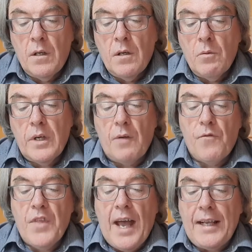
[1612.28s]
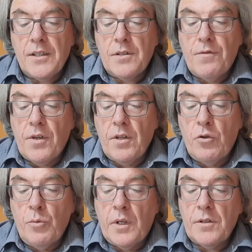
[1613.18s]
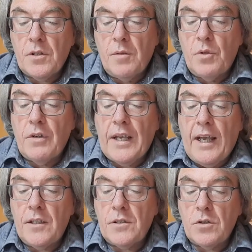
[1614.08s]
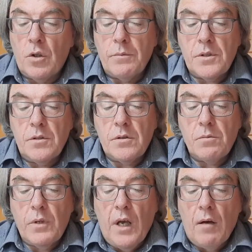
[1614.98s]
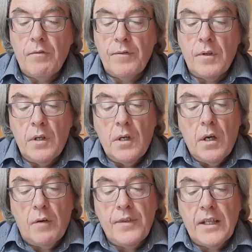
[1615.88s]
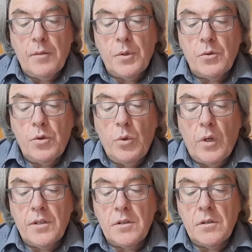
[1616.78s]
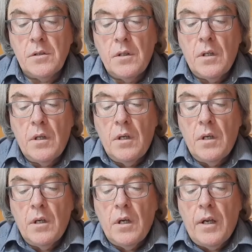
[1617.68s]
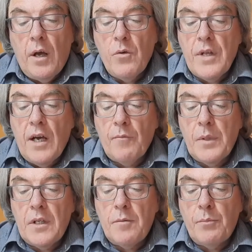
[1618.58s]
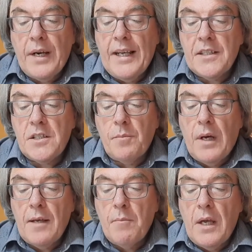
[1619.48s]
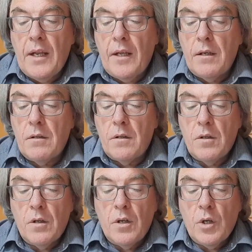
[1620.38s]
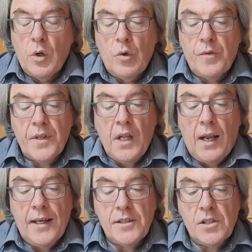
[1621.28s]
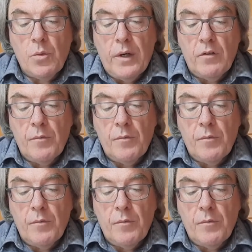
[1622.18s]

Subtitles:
We give thanks for the numerous communications options we have available to us and how they have been embraced by many over the last 12